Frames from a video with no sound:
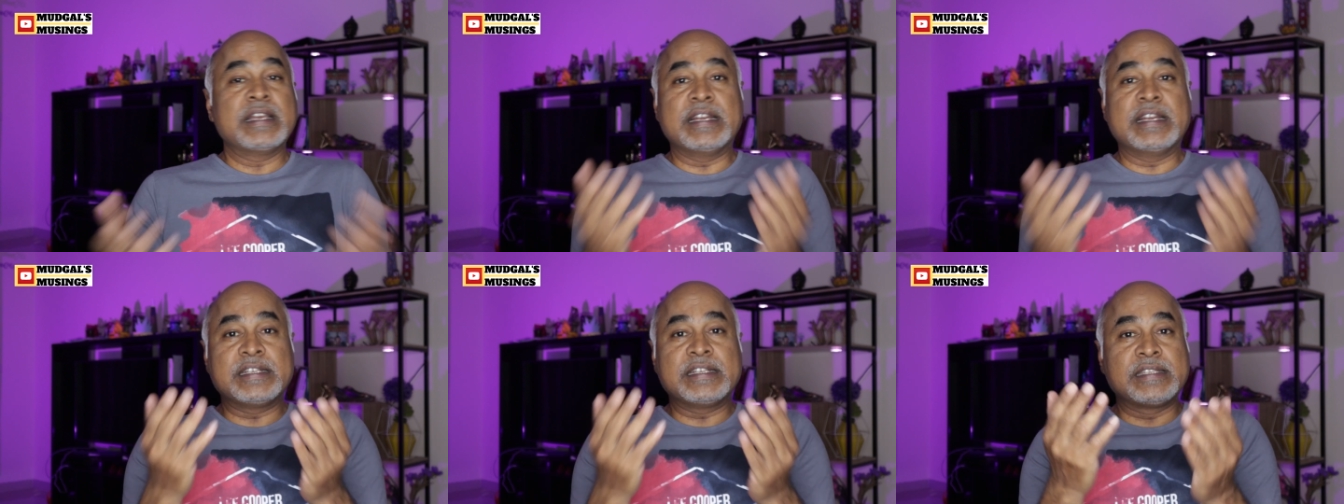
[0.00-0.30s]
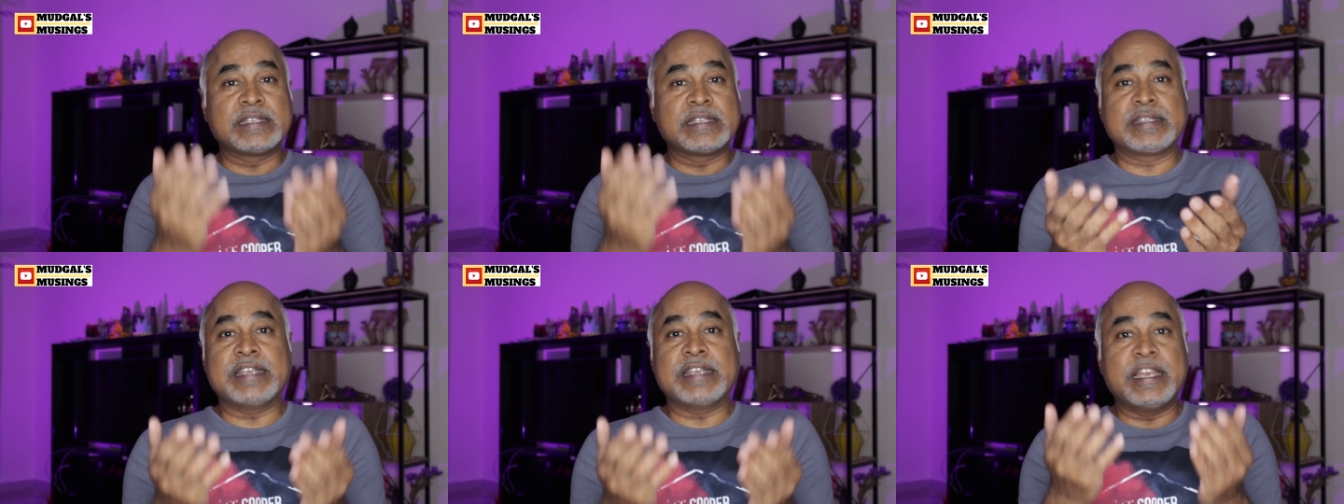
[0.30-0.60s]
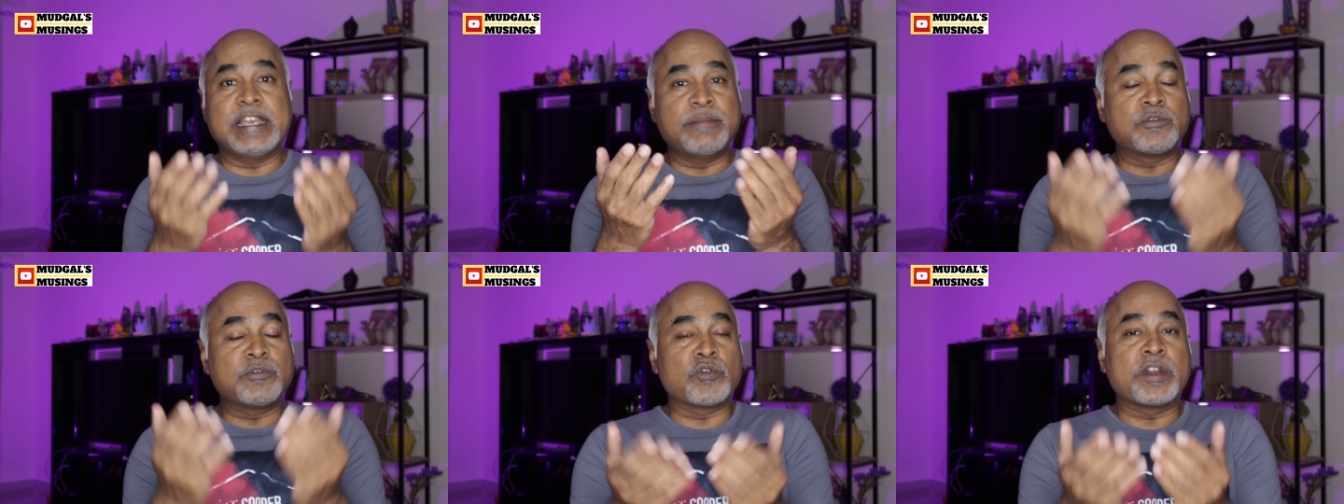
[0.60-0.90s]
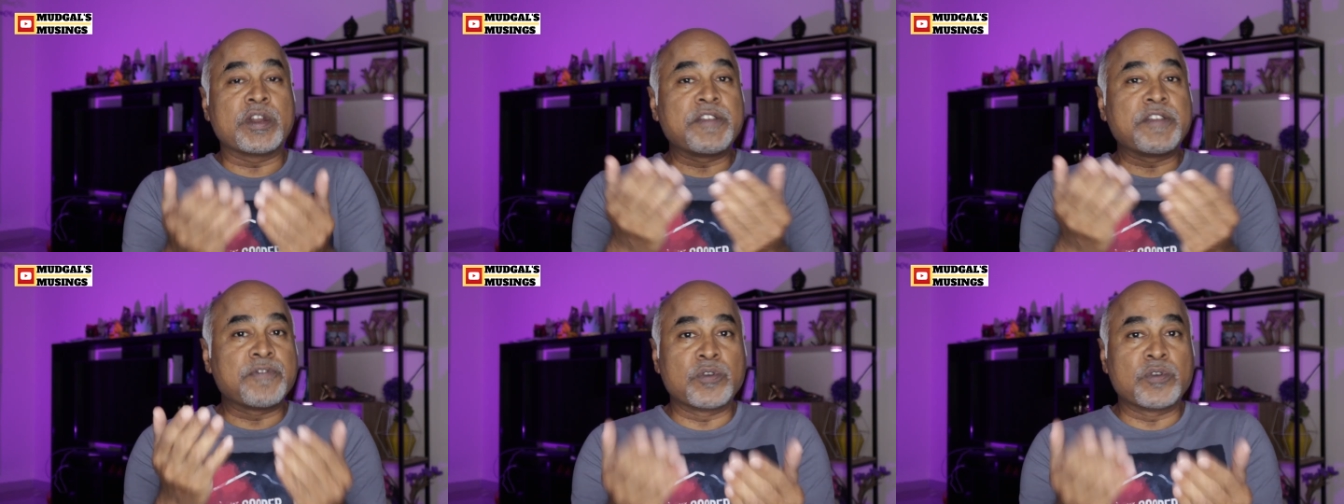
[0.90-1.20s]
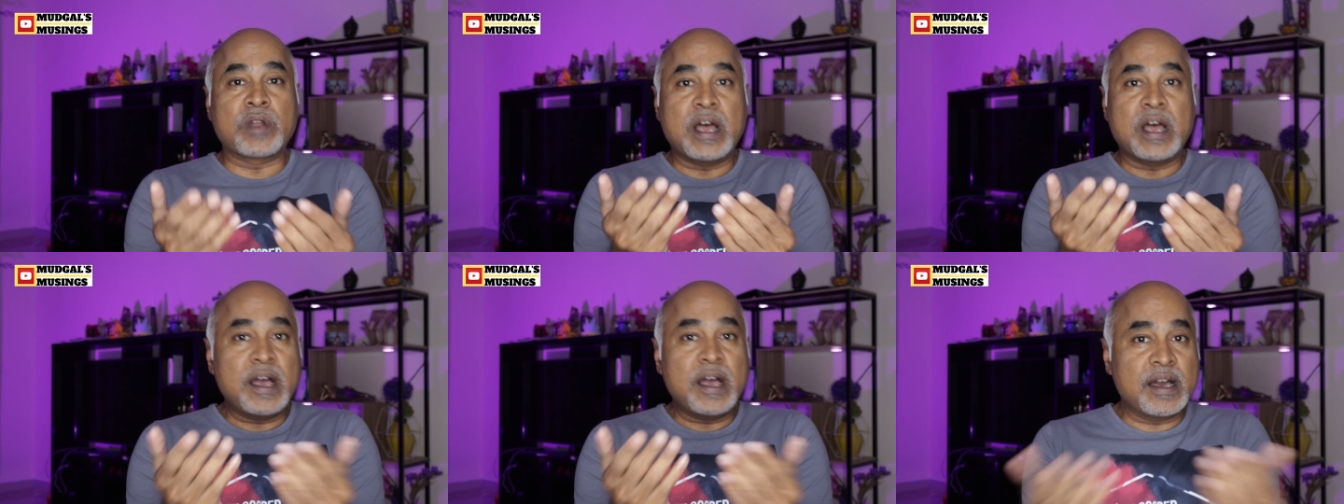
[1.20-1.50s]
It's the same
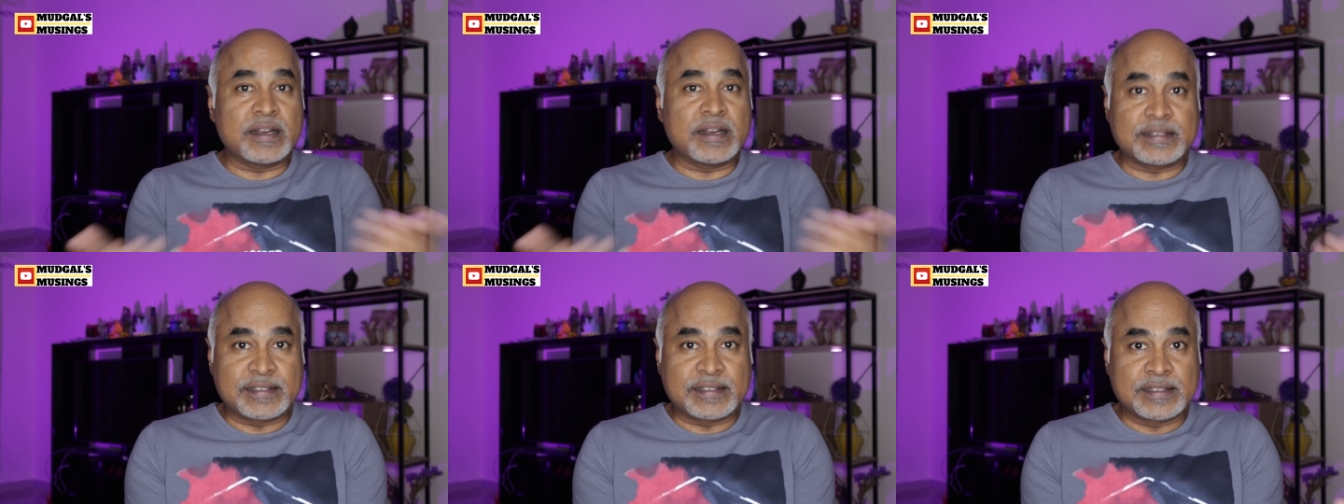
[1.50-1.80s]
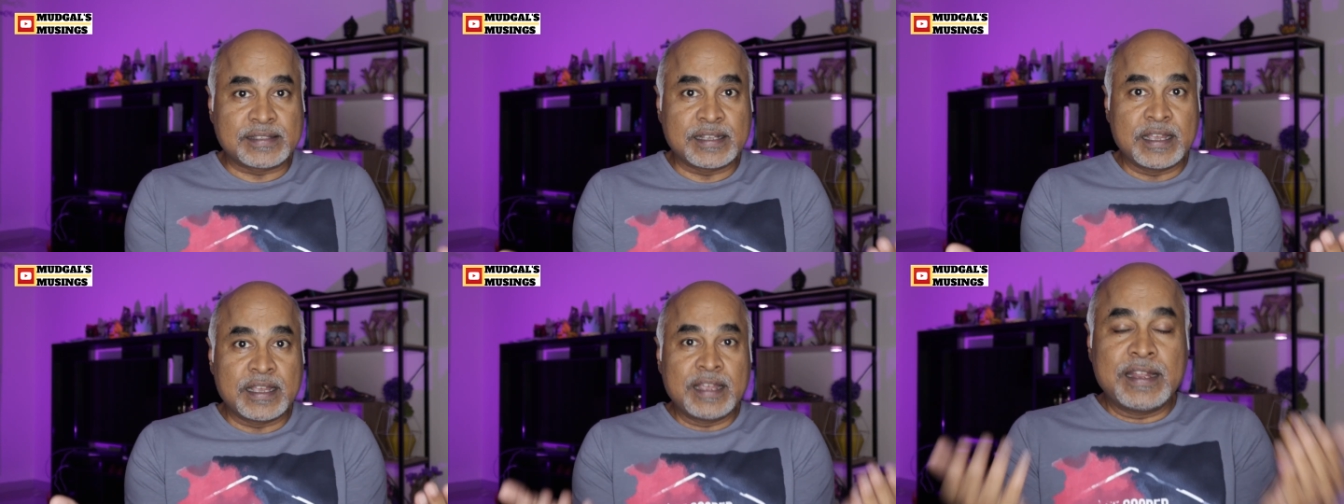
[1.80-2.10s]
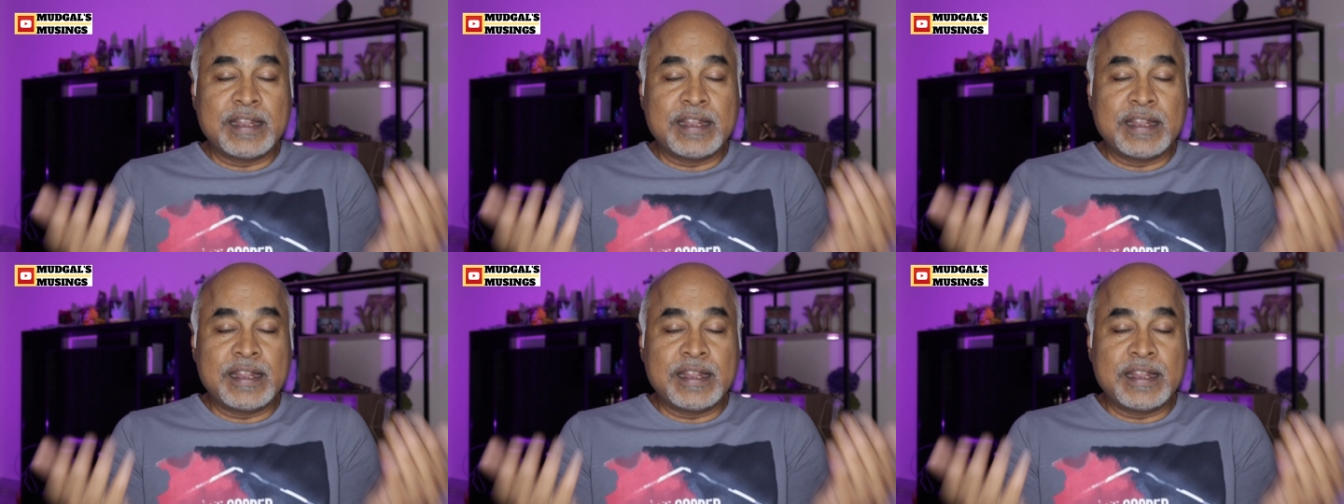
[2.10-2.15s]
24 hours.